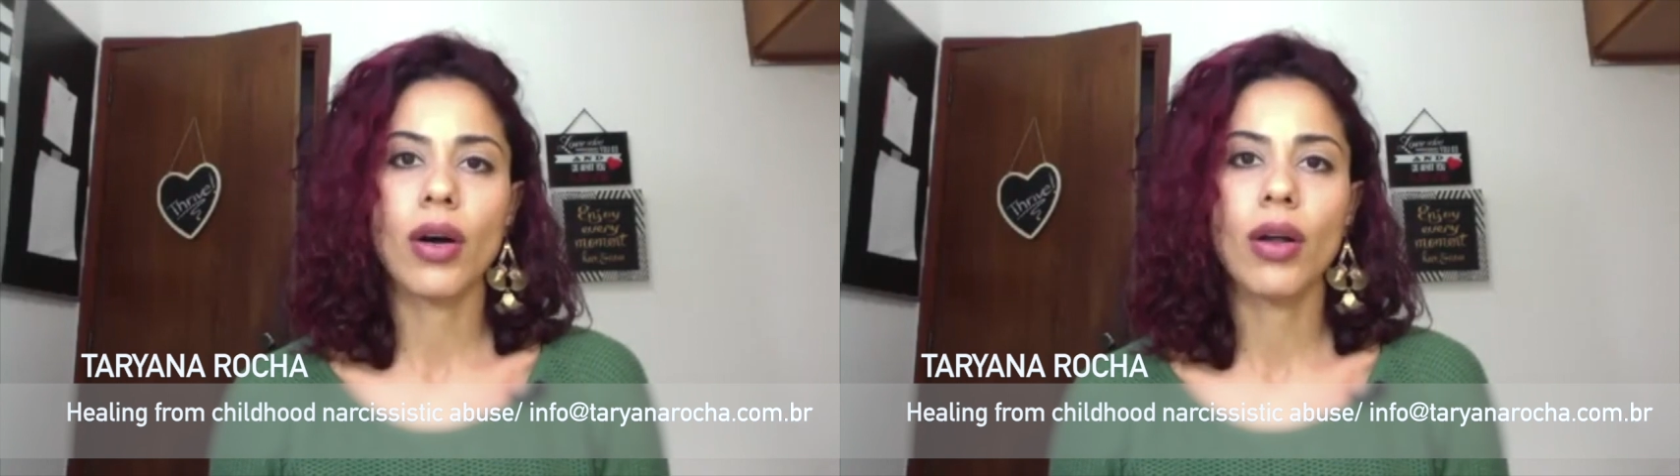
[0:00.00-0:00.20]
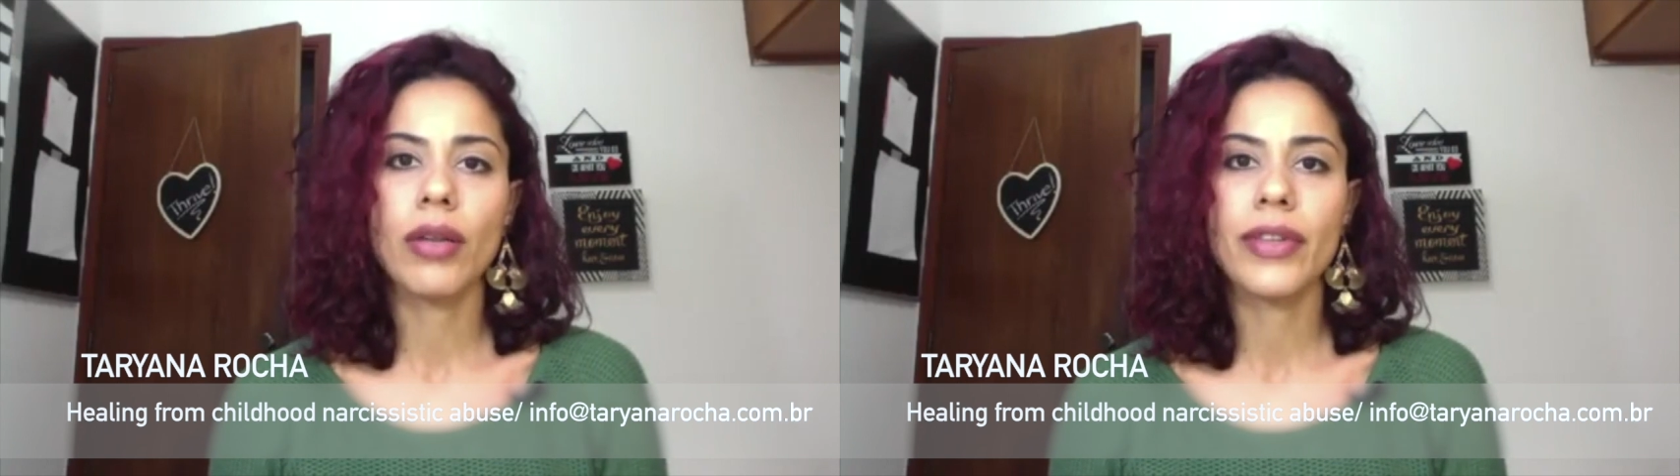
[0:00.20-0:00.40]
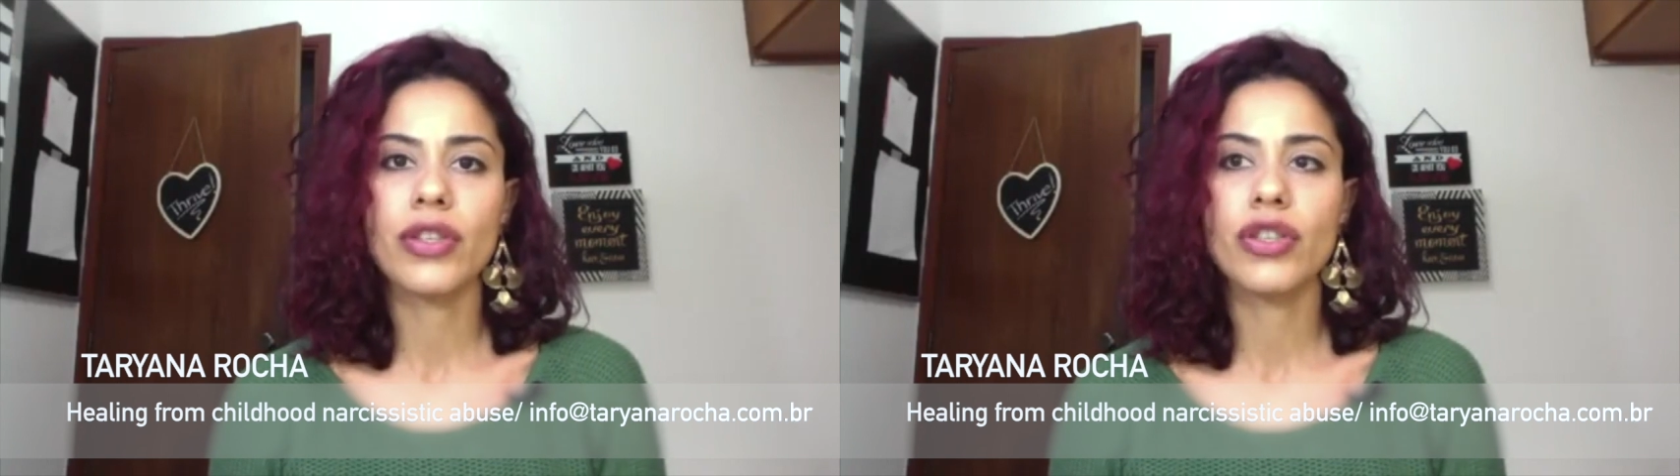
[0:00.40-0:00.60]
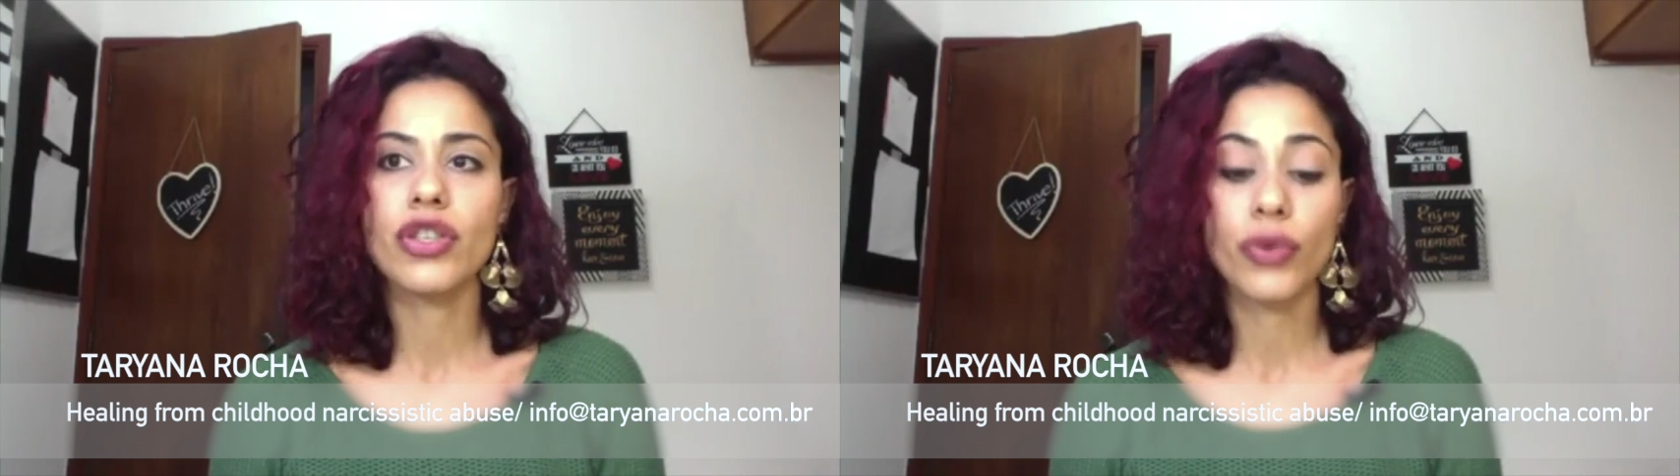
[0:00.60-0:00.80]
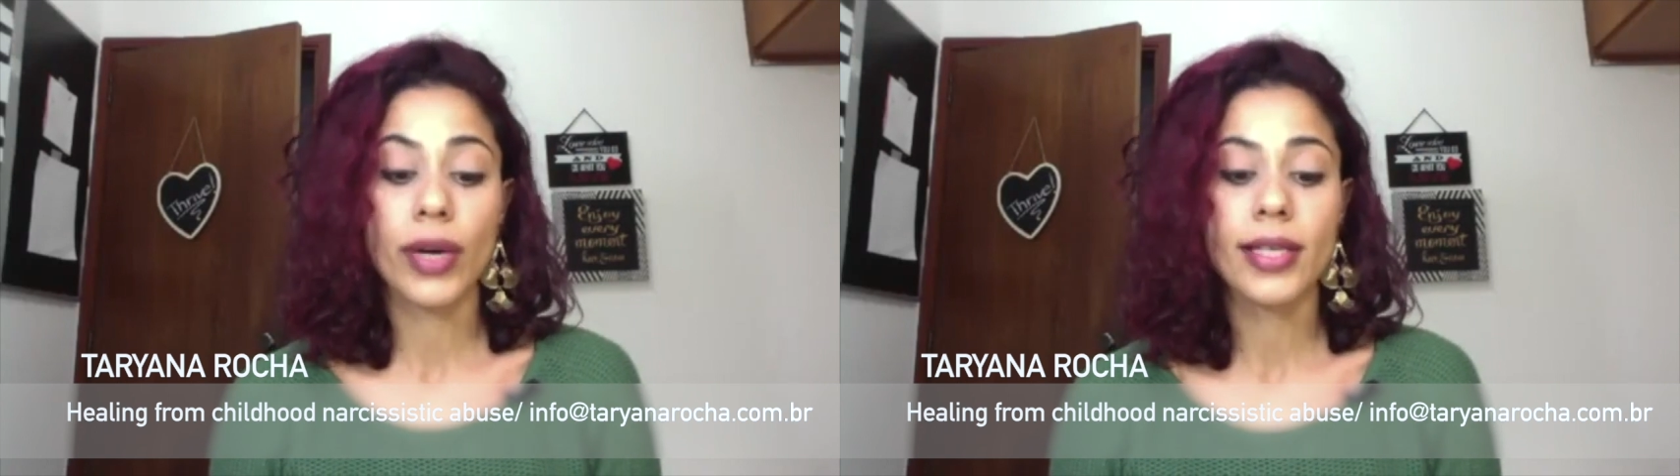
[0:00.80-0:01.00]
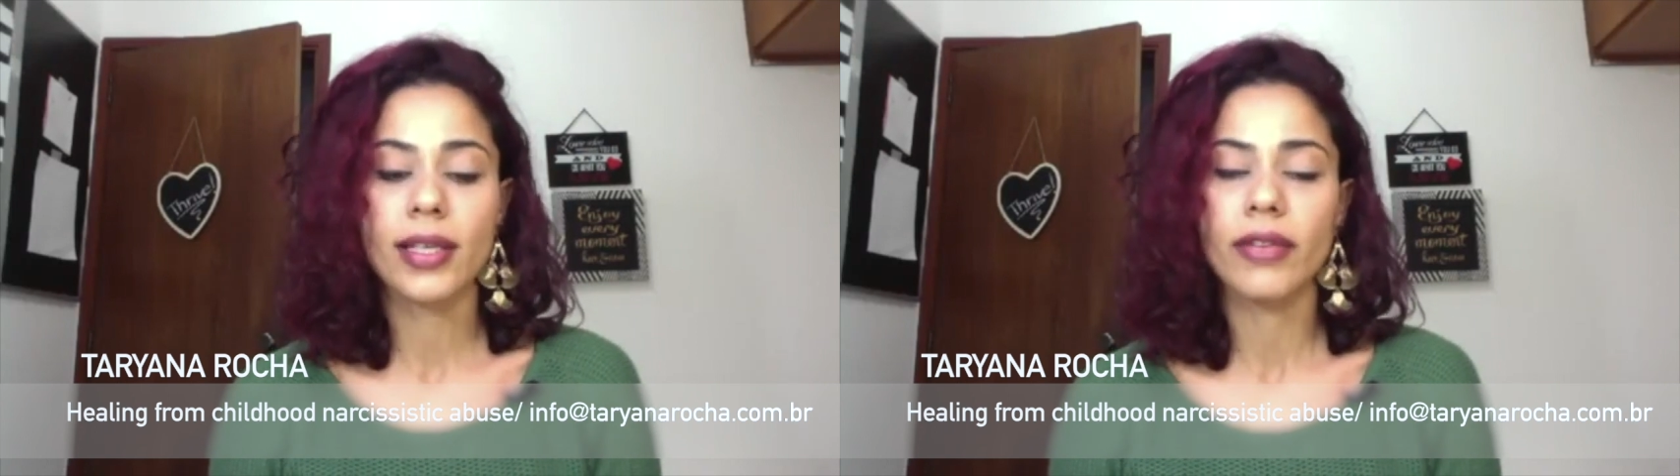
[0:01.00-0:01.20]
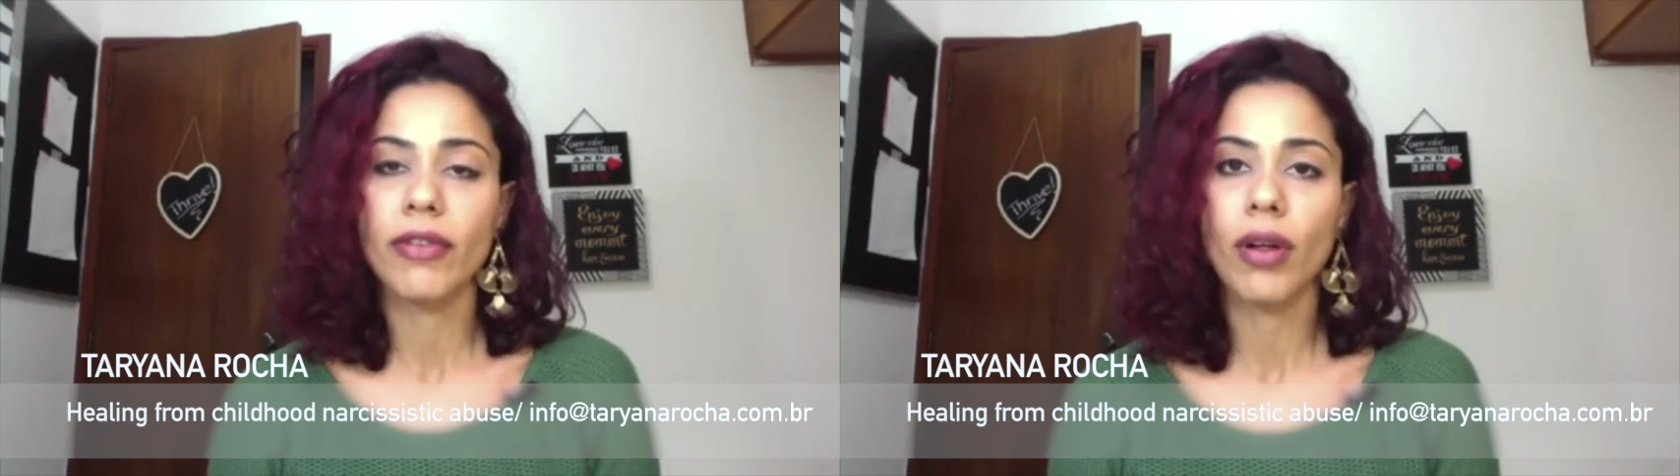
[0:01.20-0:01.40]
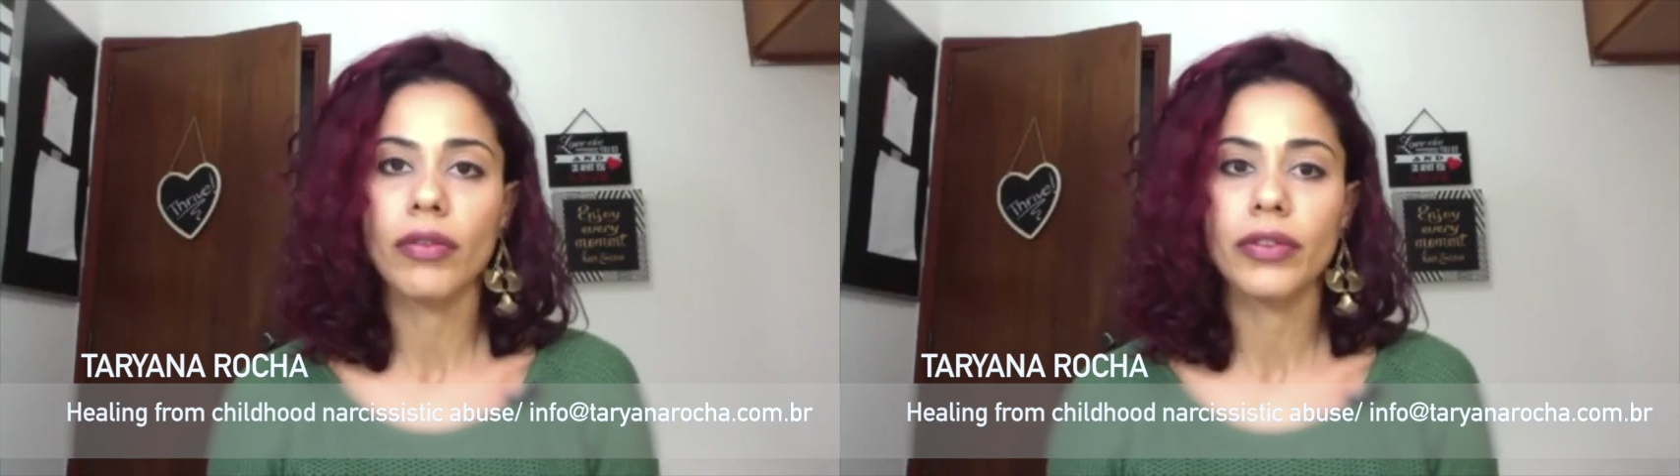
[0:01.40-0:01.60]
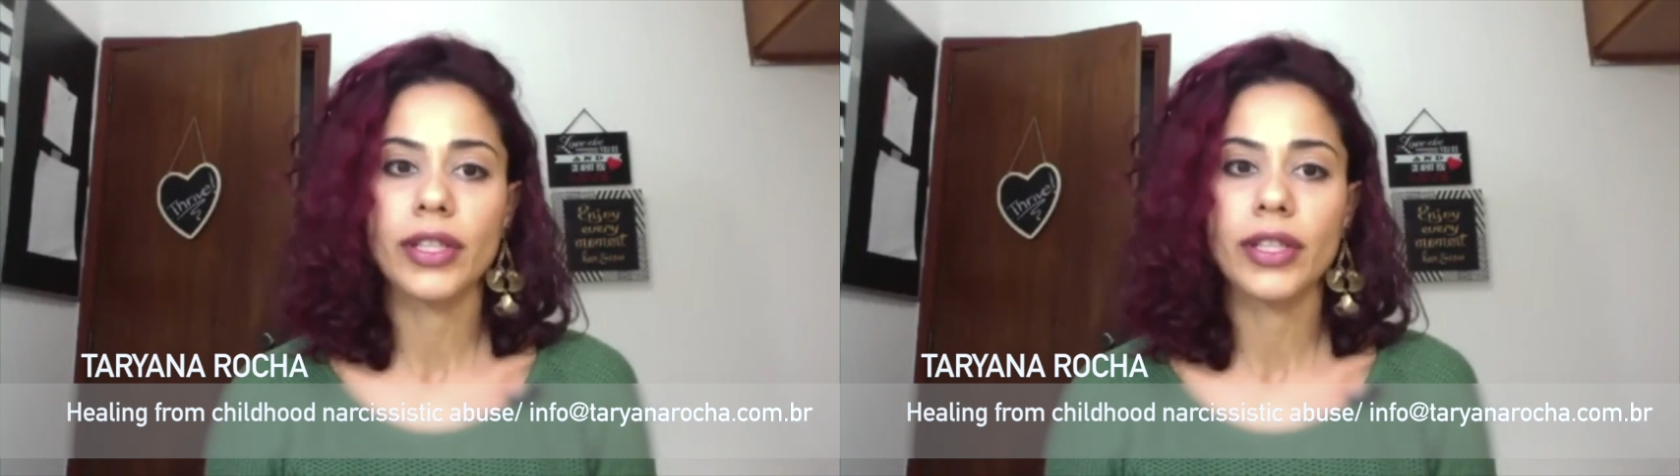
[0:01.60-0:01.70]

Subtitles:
all of this stress involved